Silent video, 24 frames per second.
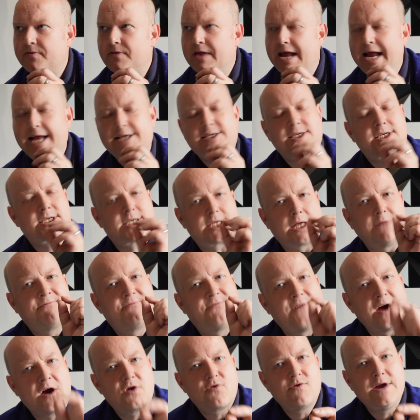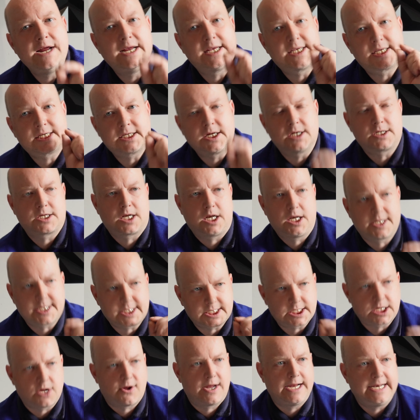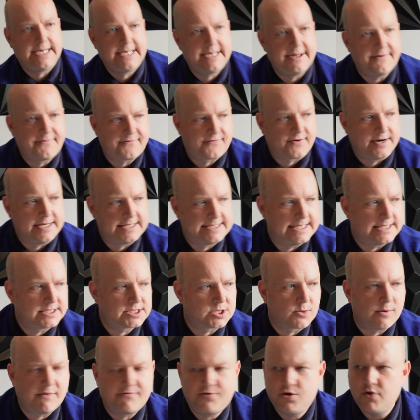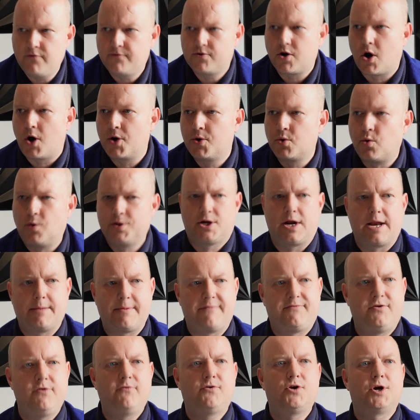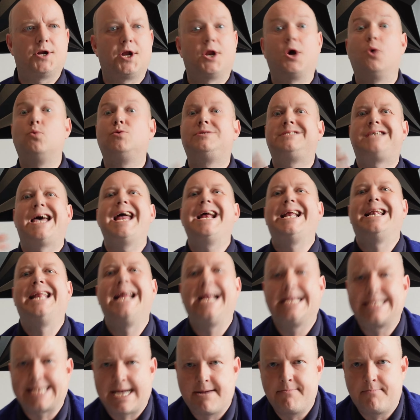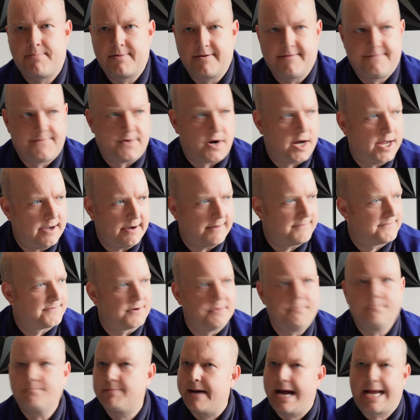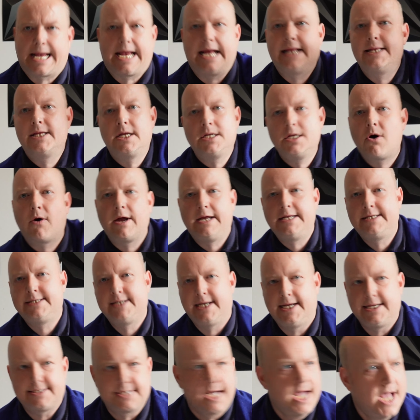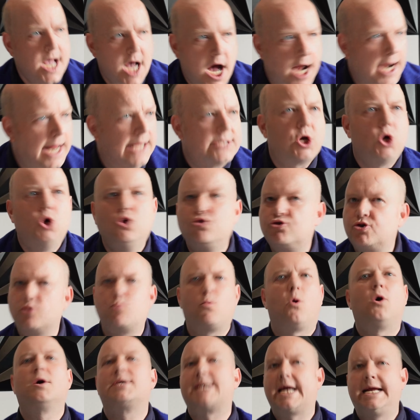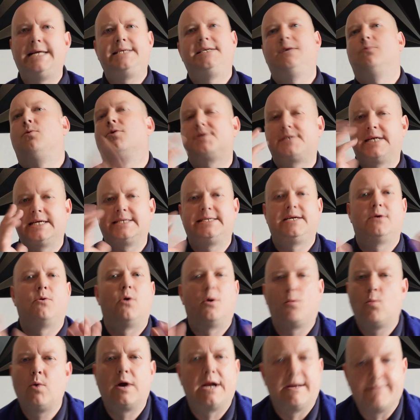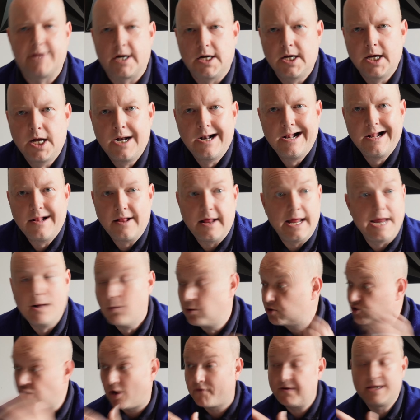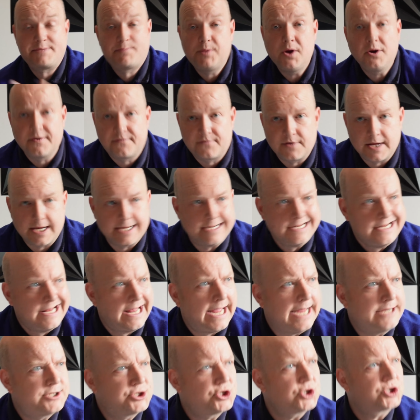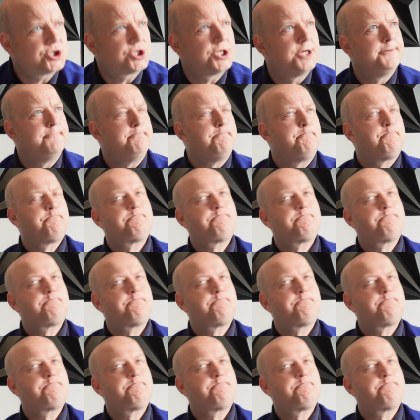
it's very subtle, slight differences. So if you've got an Audiolab, if you've got an old Technics amplifier from back in the 90s, and it's 100 watts, 80 watts, 60 watts, whatever, it will drive this beautifully. It's just that